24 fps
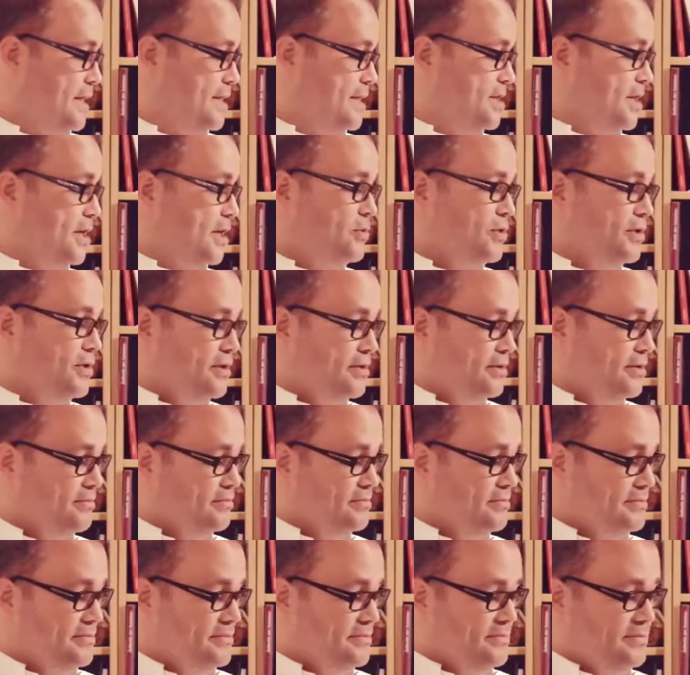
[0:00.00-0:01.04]
general,
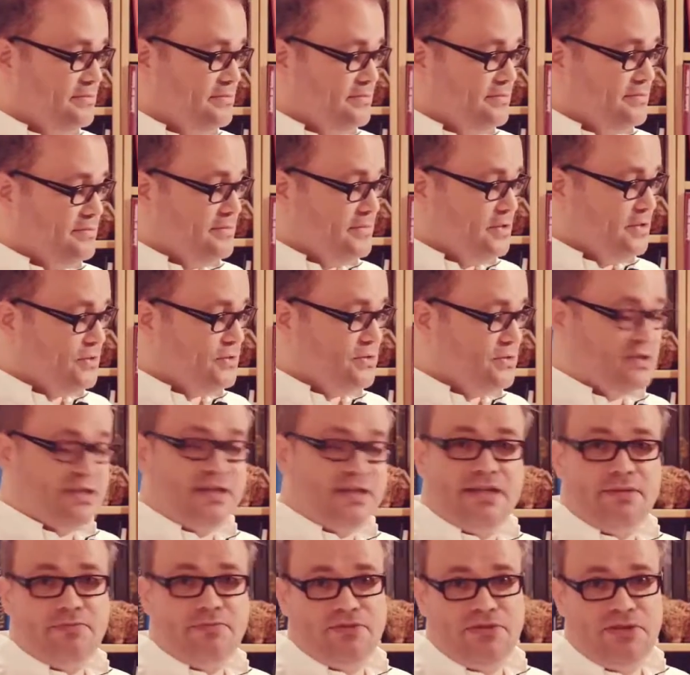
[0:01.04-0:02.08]
Monsieur
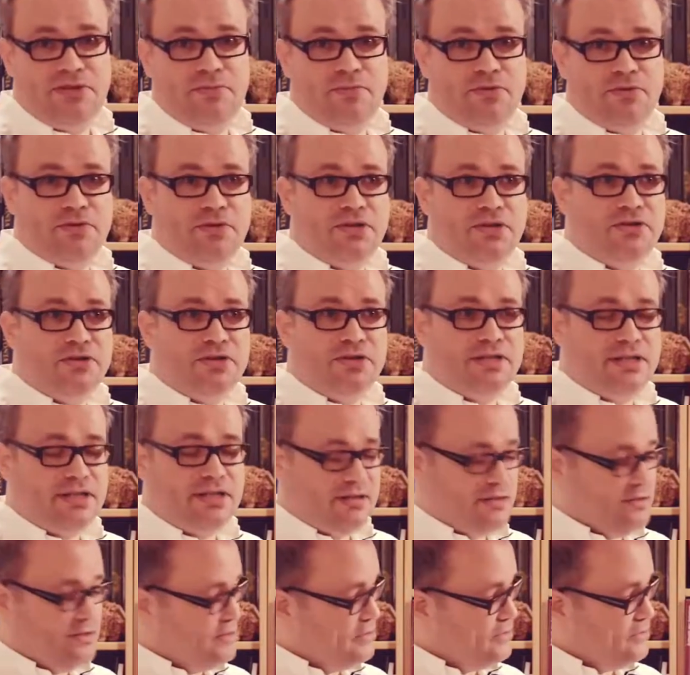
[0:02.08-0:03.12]
Taleb seems to
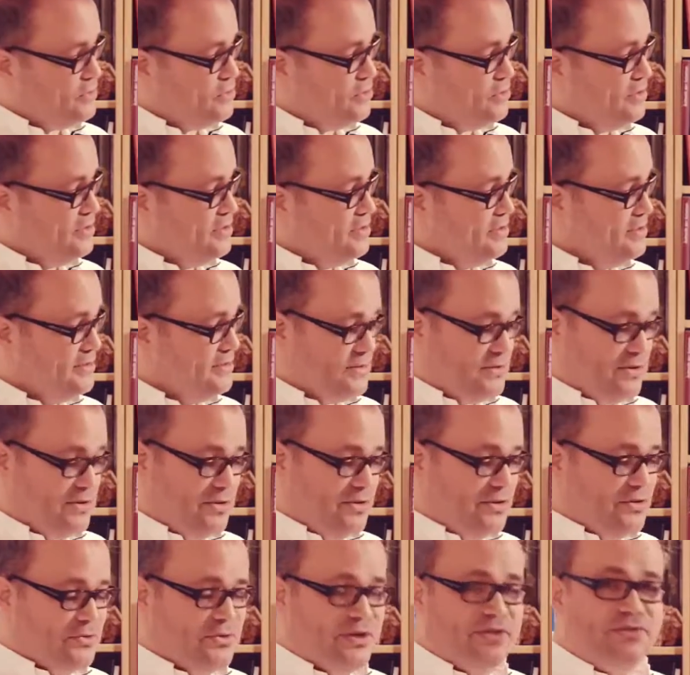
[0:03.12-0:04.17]
irritate a lot of journalists. All
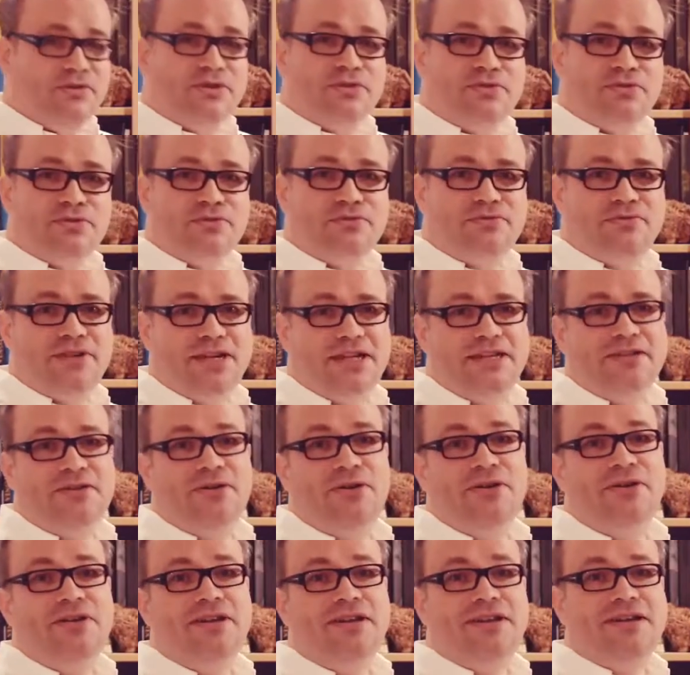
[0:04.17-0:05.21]
the reviews you find
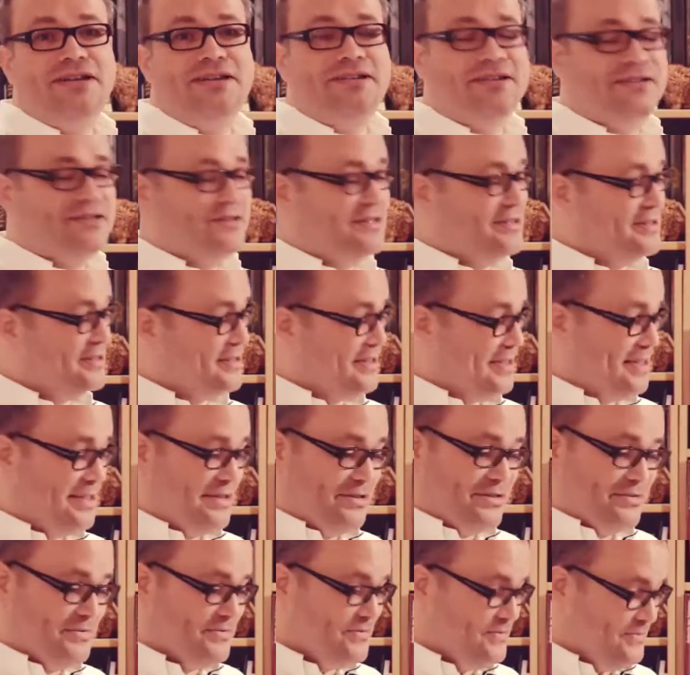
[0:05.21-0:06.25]
online are
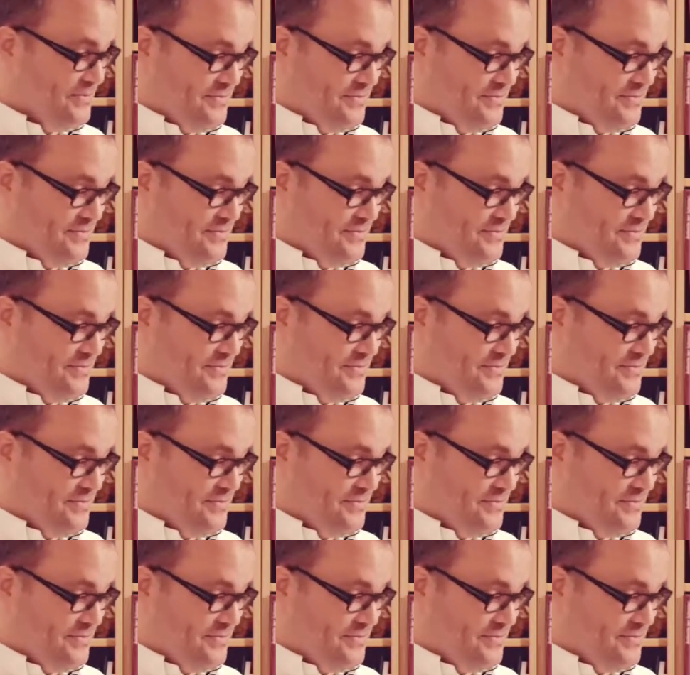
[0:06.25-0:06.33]
kind of